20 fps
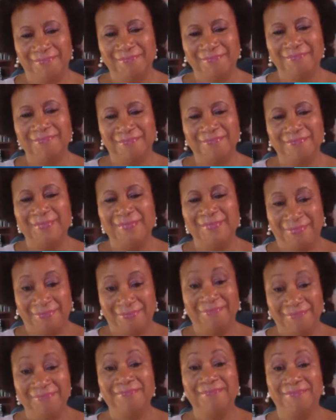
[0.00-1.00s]

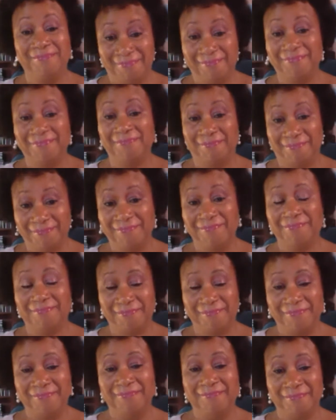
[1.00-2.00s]

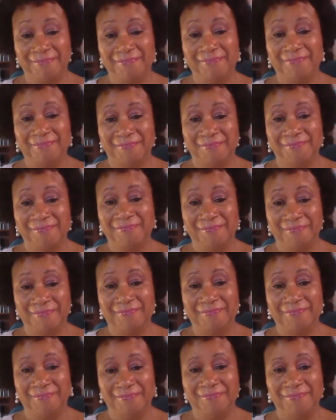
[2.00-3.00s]

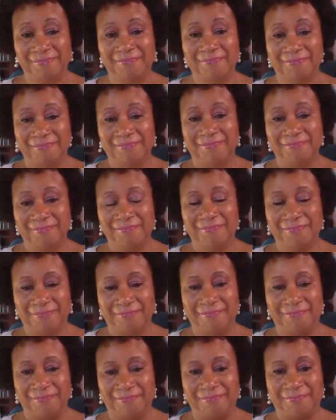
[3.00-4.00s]

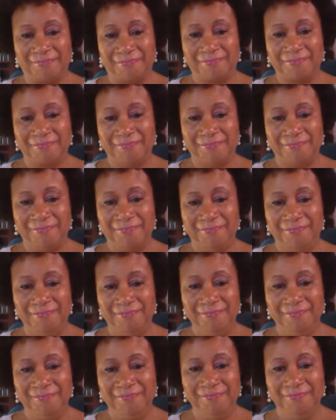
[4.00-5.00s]

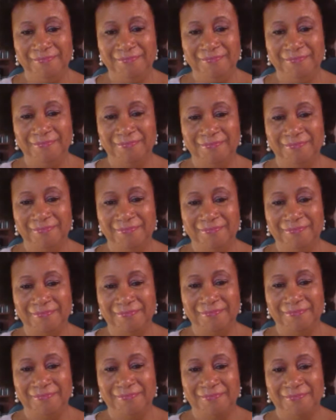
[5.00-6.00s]

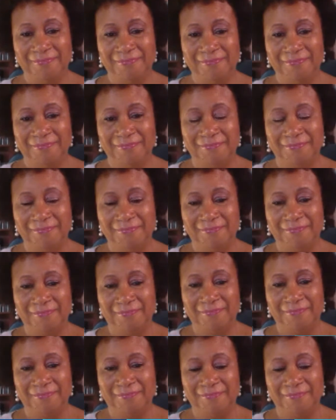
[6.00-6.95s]
The person shown says nothing.